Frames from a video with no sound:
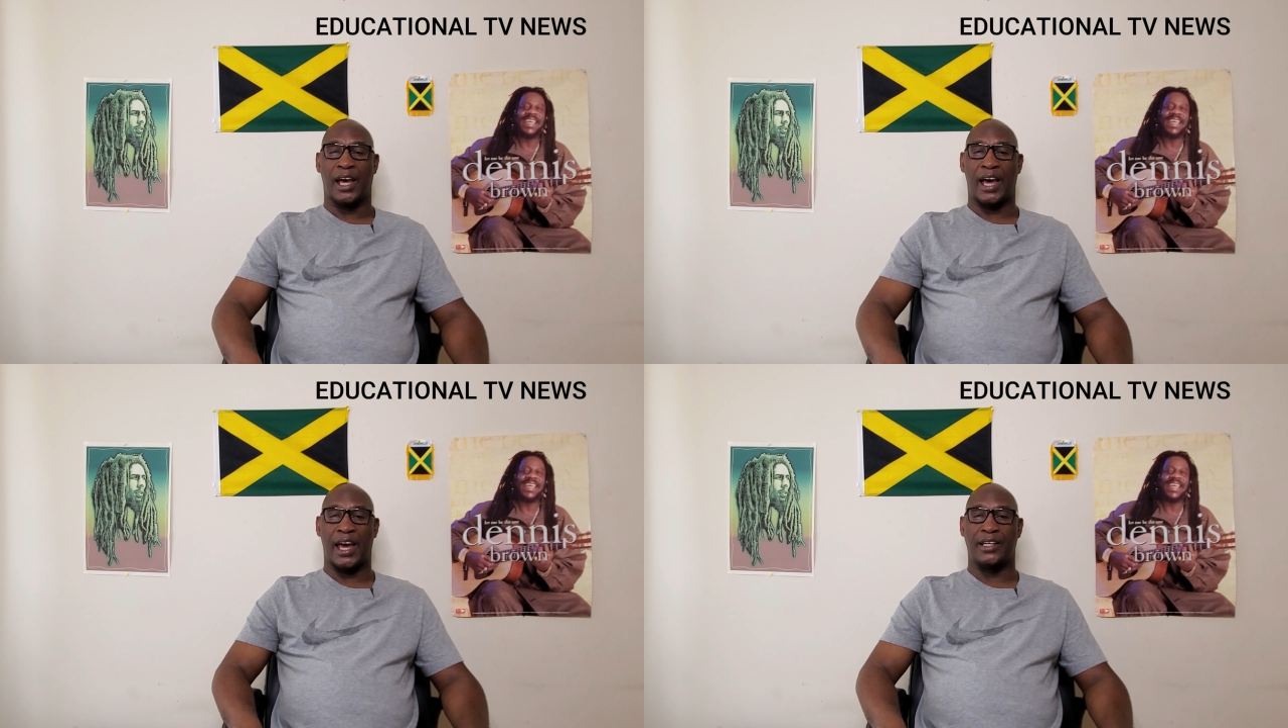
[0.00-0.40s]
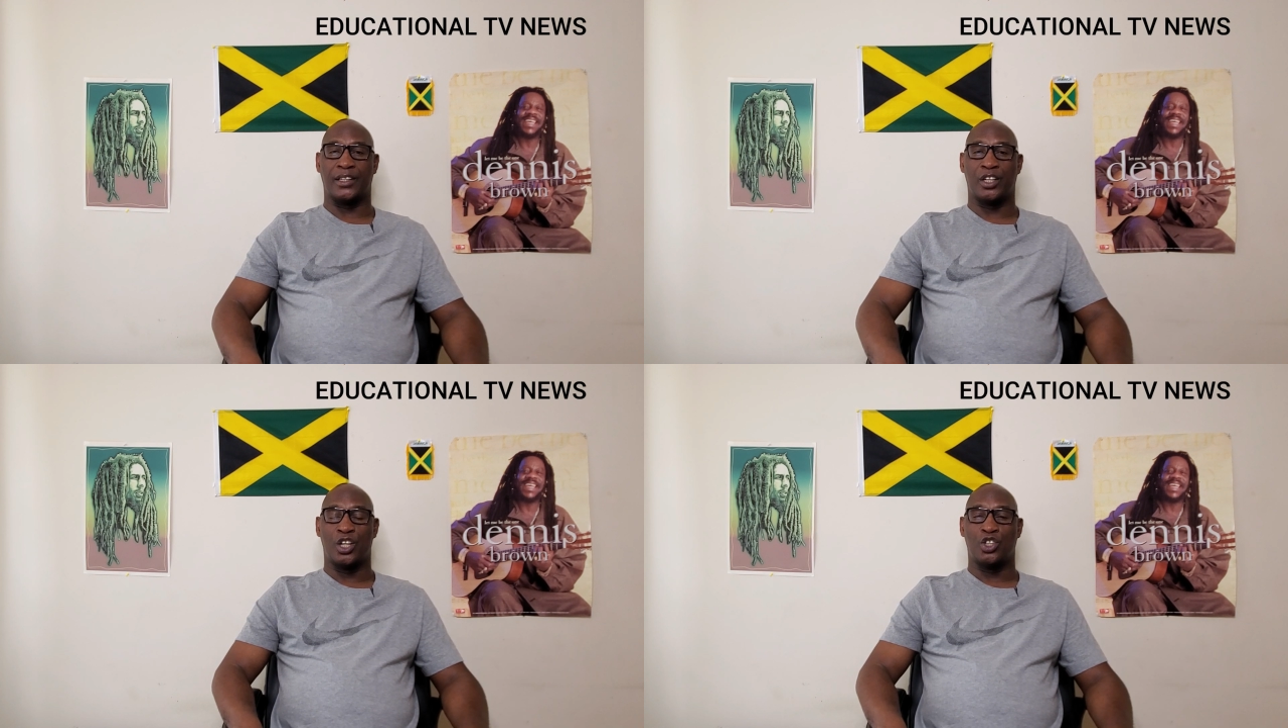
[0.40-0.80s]

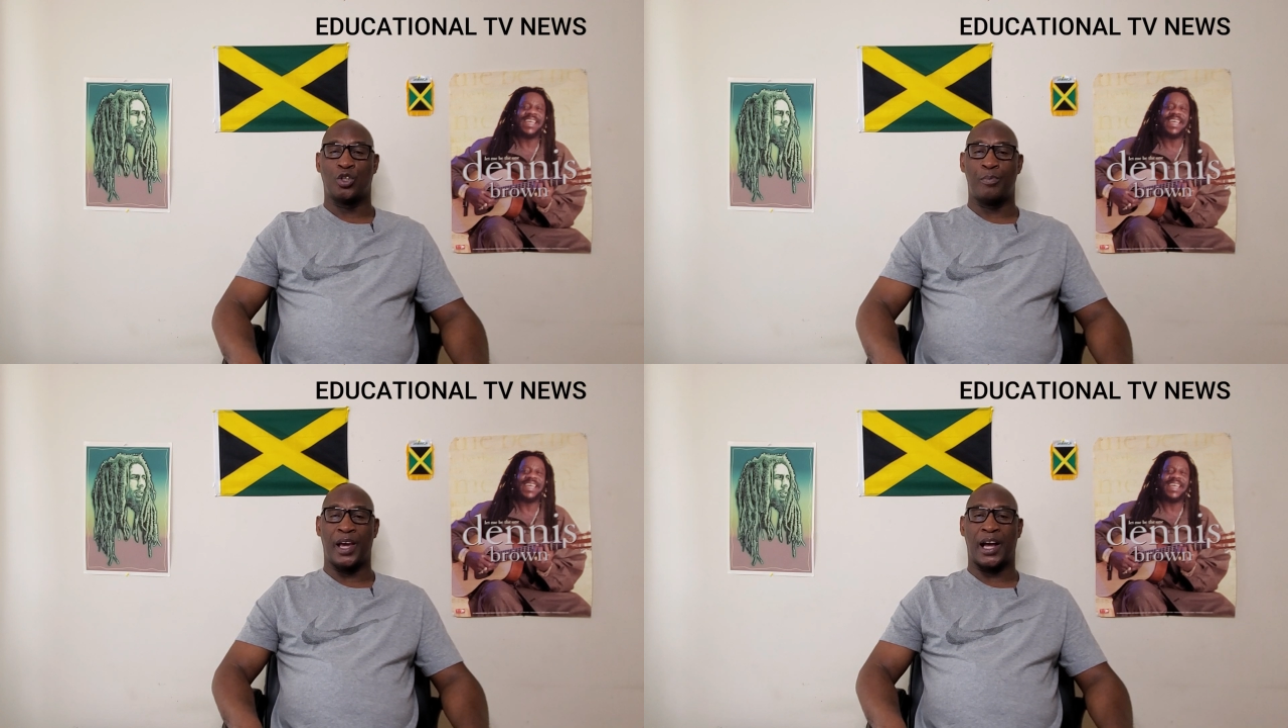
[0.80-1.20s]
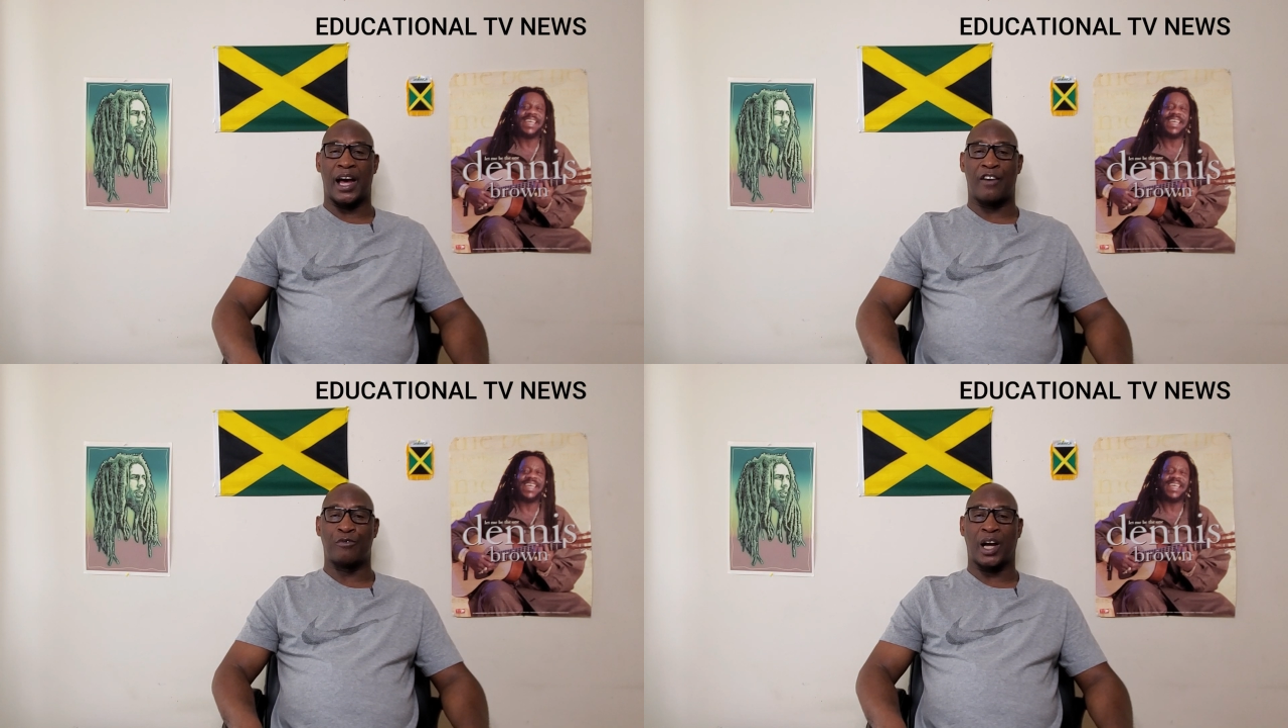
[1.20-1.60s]
And Jamaica
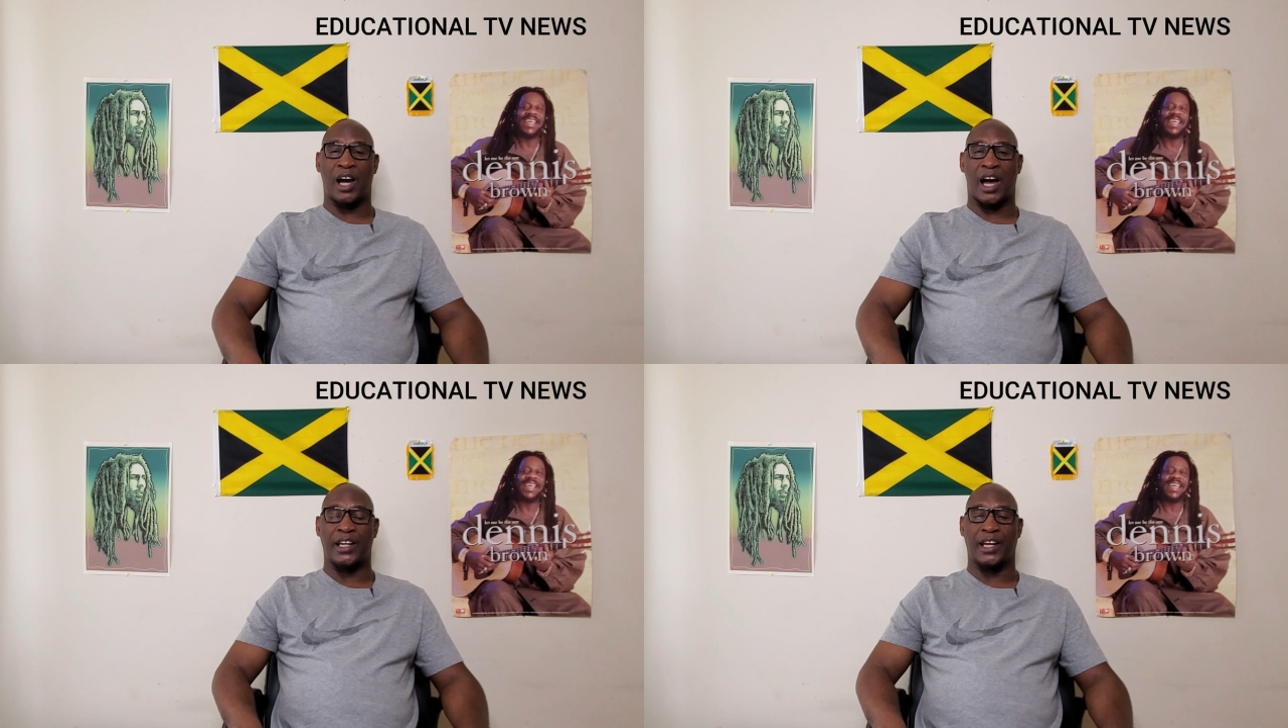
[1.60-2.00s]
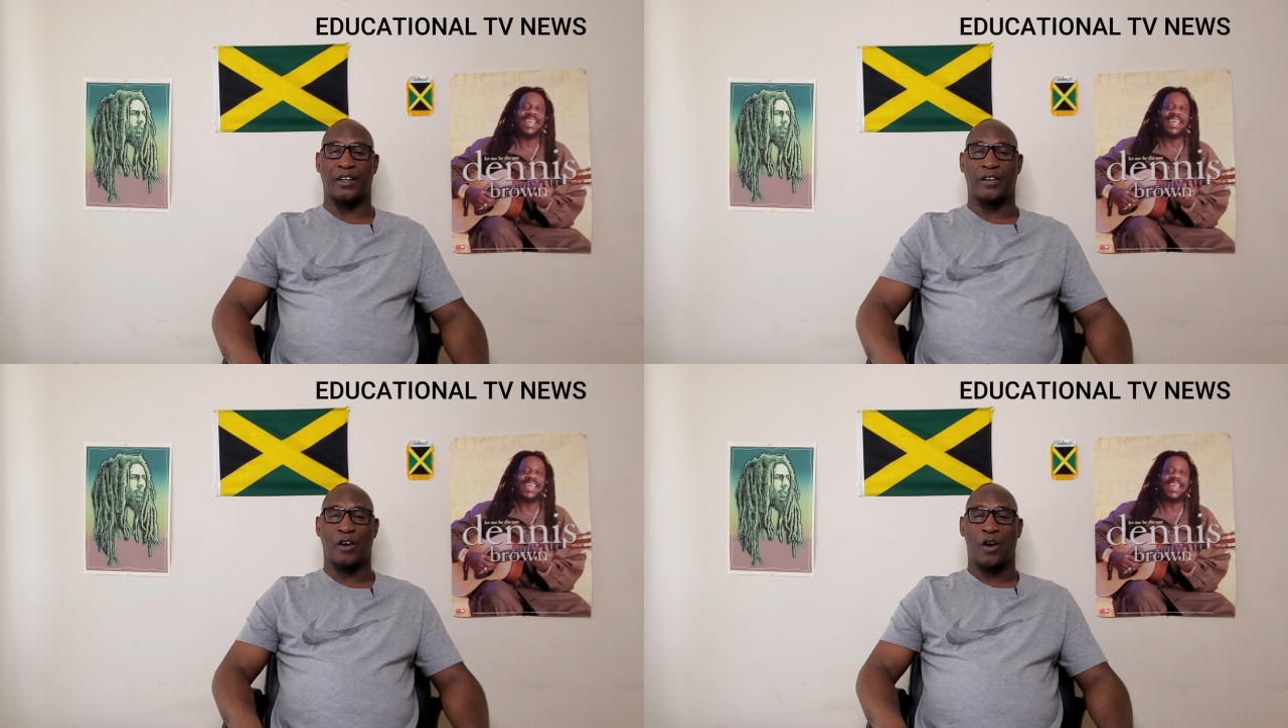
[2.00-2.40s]
have
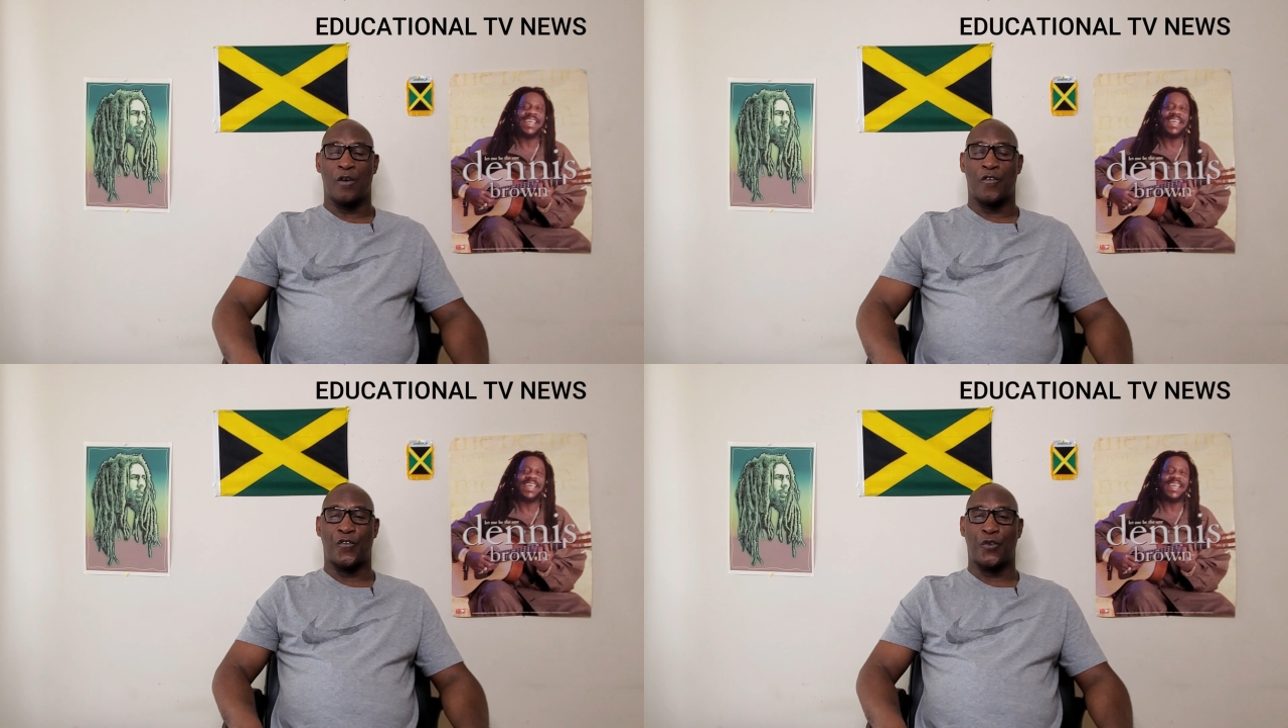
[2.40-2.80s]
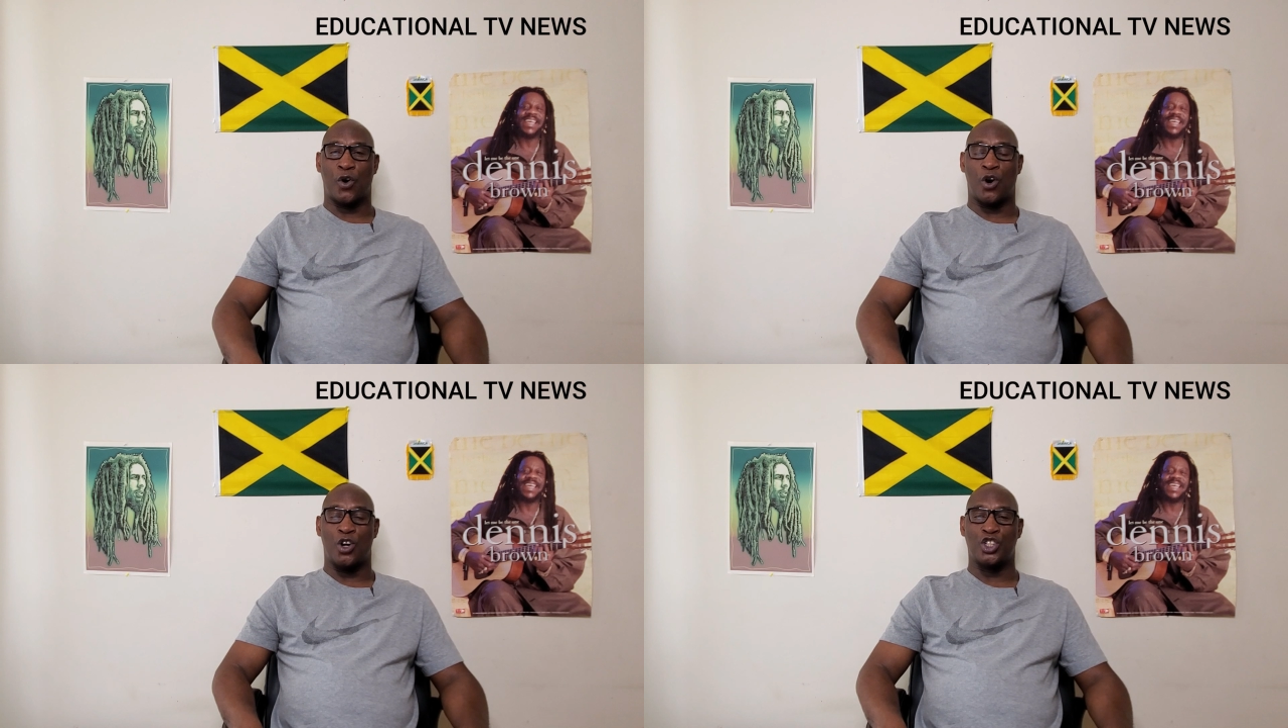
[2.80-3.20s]
recorded
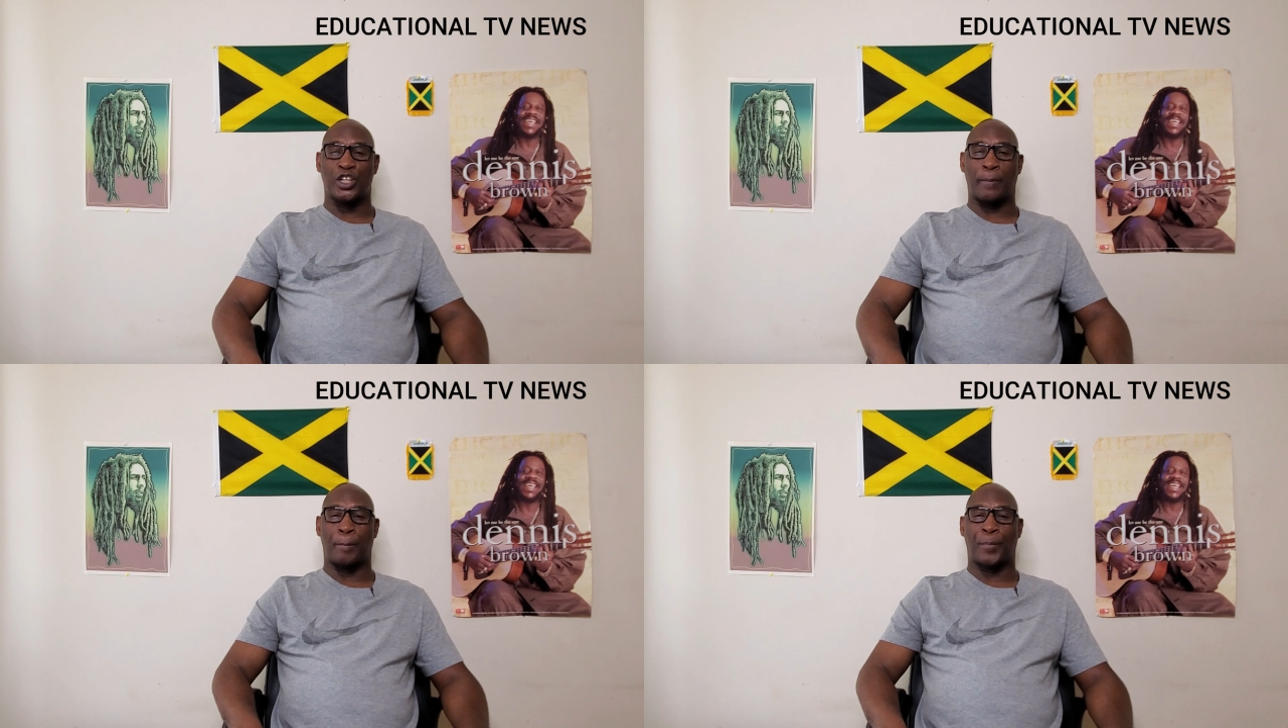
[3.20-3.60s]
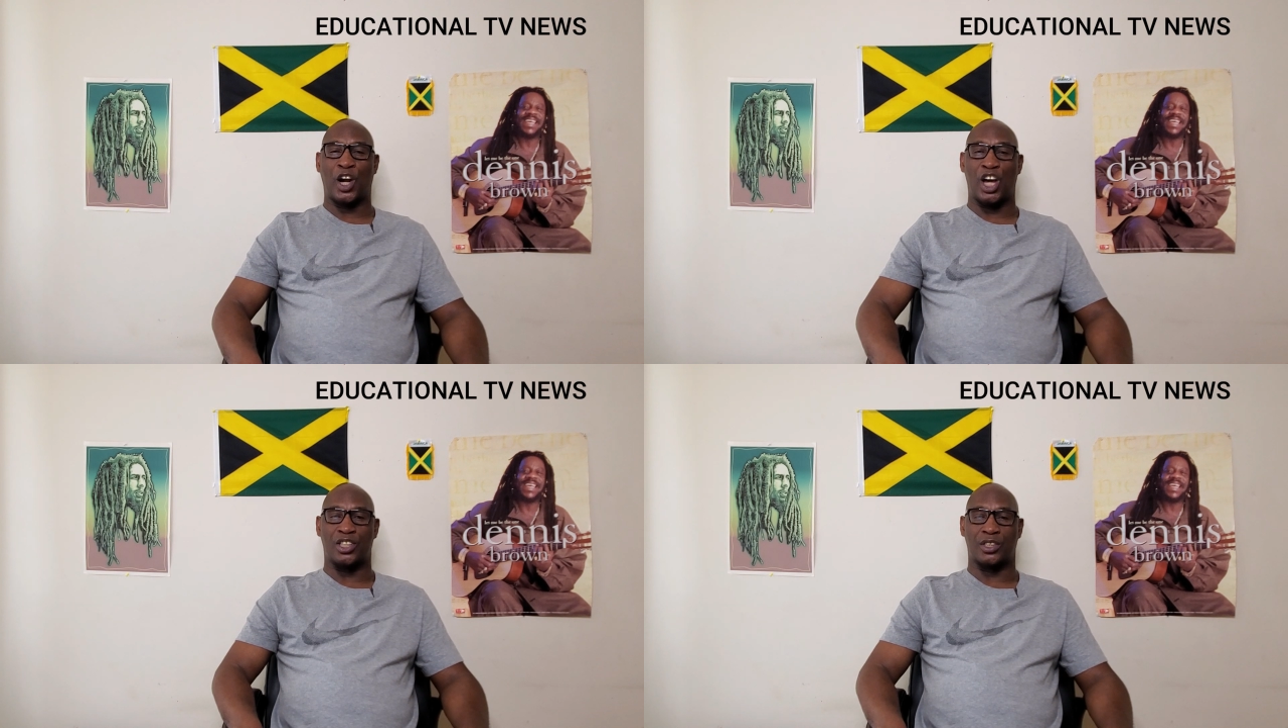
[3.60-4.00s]
400
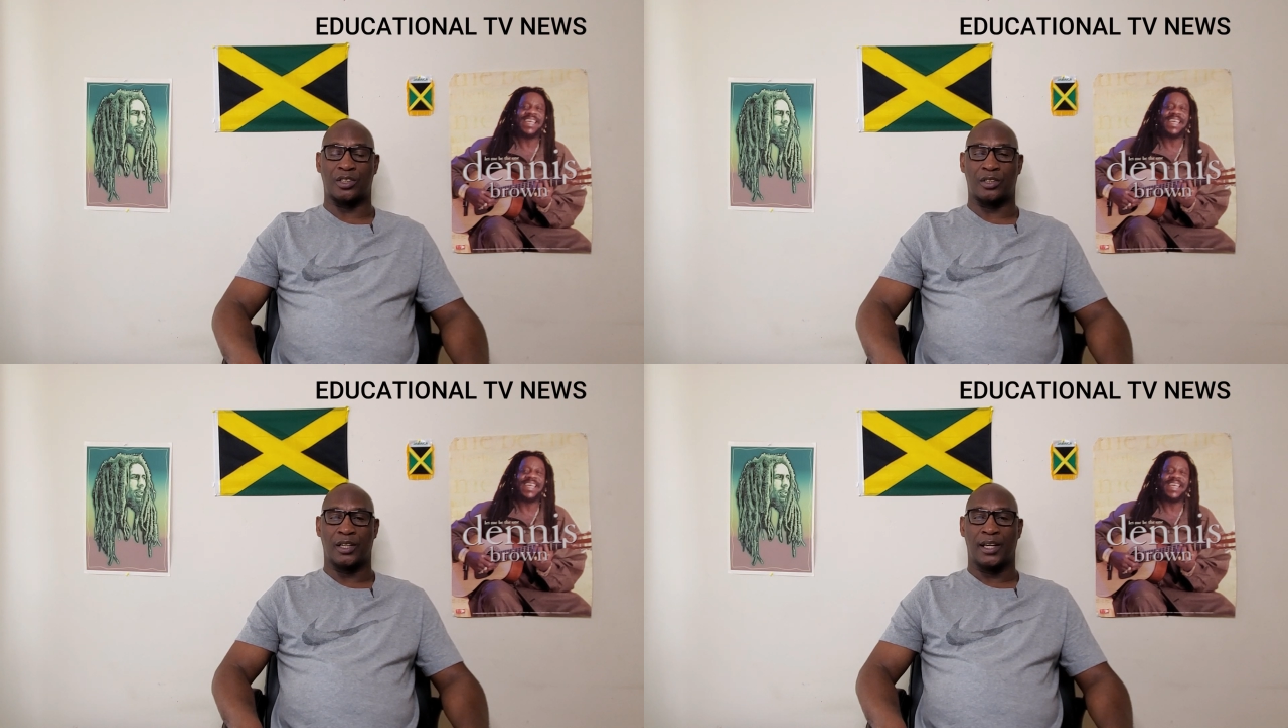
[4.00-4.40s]
plus